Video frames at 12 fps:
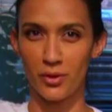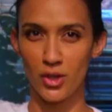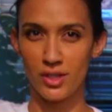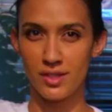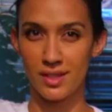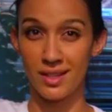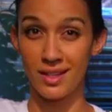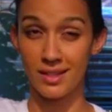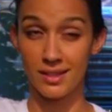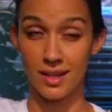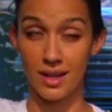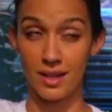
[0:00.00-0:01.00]
first, and
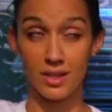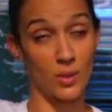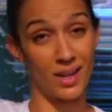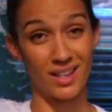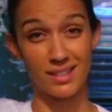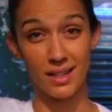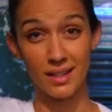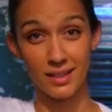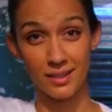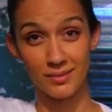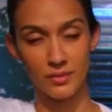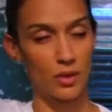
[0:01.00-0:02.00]
he's uh, he's quite
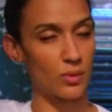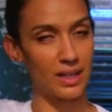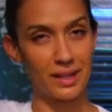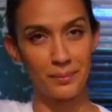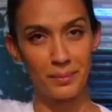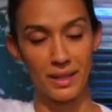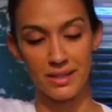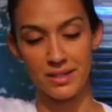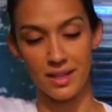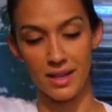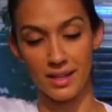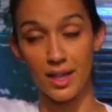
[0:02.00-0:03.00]
hectic. Not really,
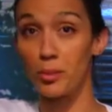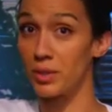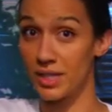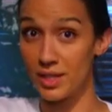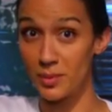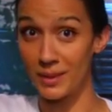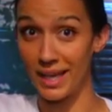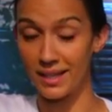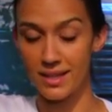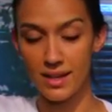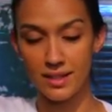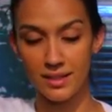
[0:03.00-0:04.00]
but uh, he could pretend to be
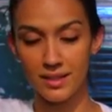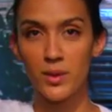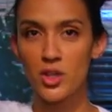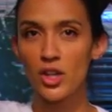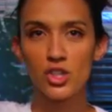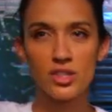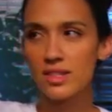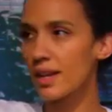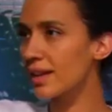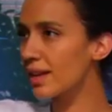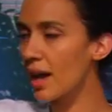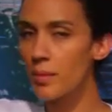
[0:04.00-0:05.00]
hectic. But you could just
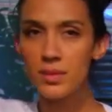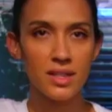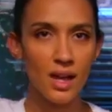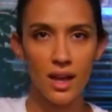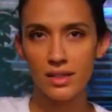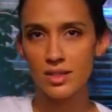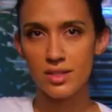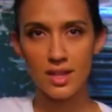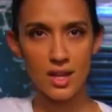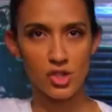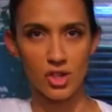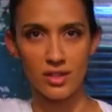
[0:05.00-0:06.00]
like come and say hi at the
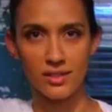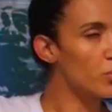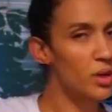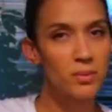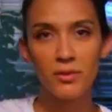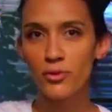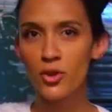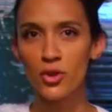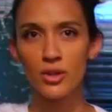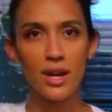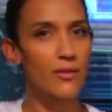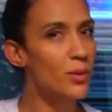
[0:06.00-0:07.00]
station. Bring me
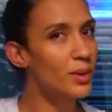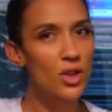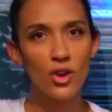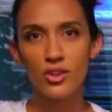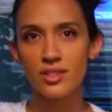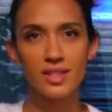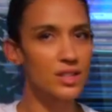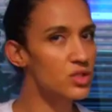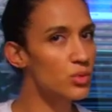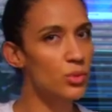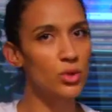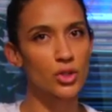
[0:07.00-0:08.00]
food. Everyone knows that's
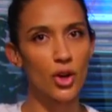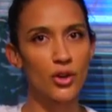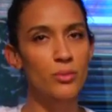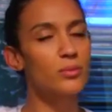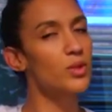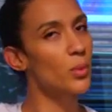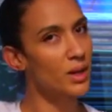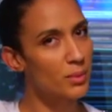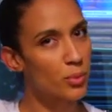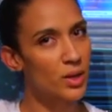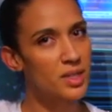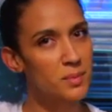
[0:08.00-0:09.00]
the rule, yo. You want to
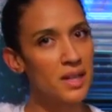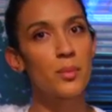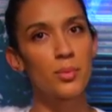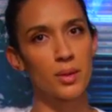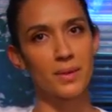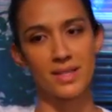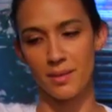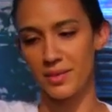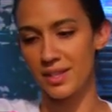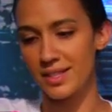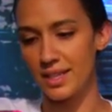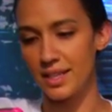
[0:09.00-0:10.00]
impress me? Bring me something to